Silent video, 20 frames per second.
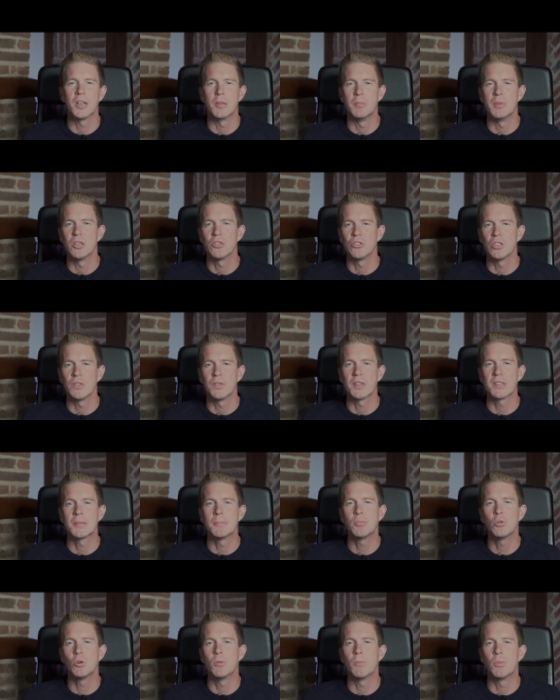and mischief. There's an
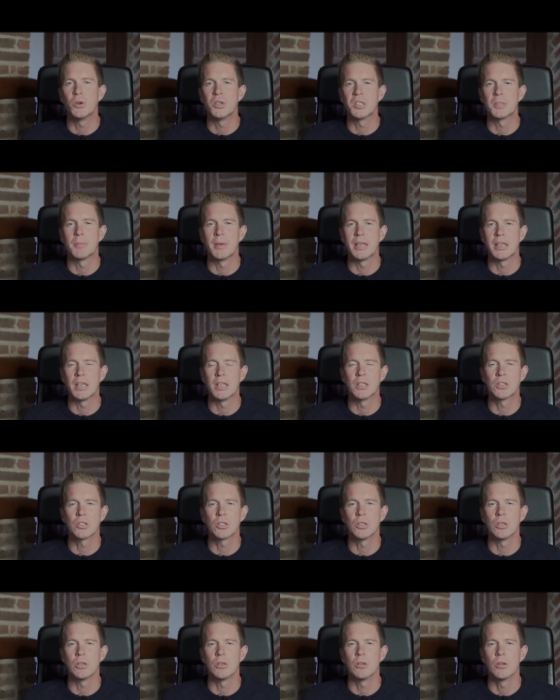important point to make here
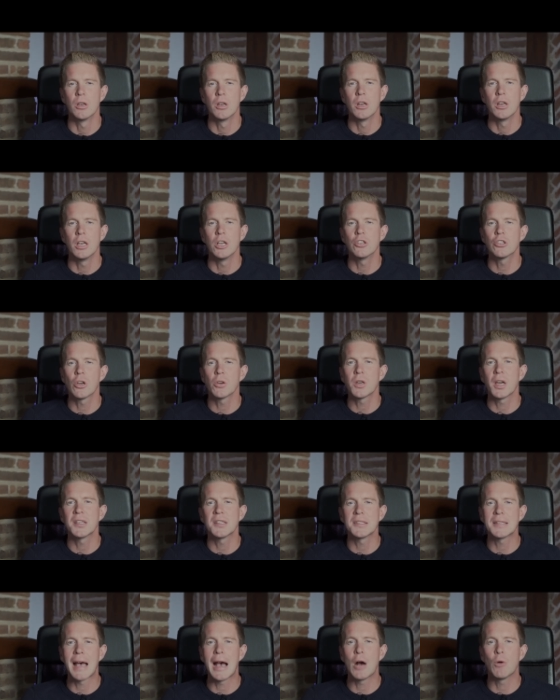too. It
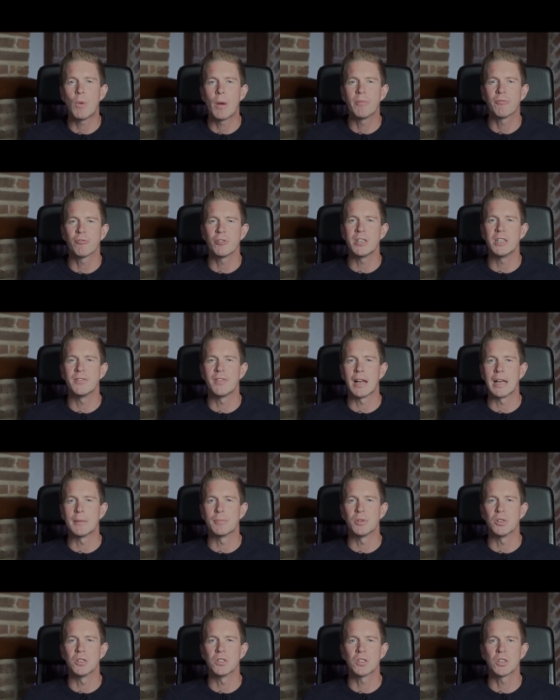showcases how web three
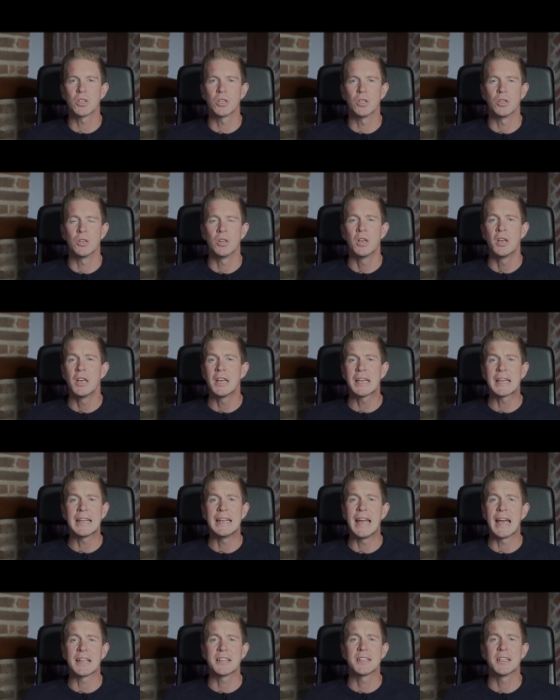developers can
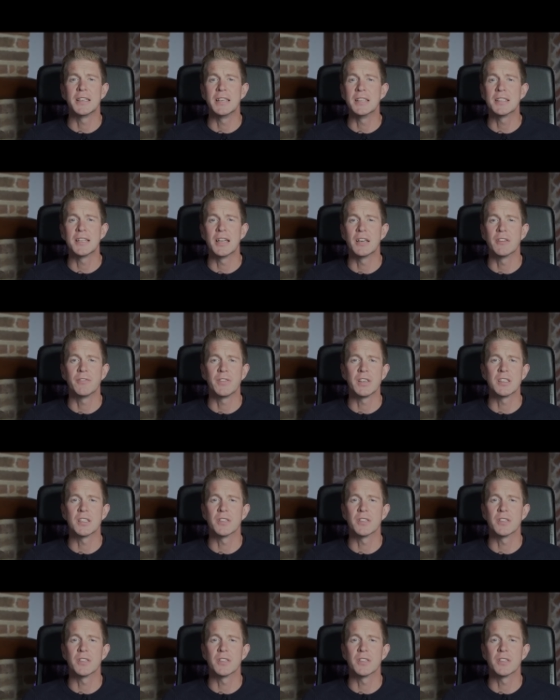connect to Internet of Things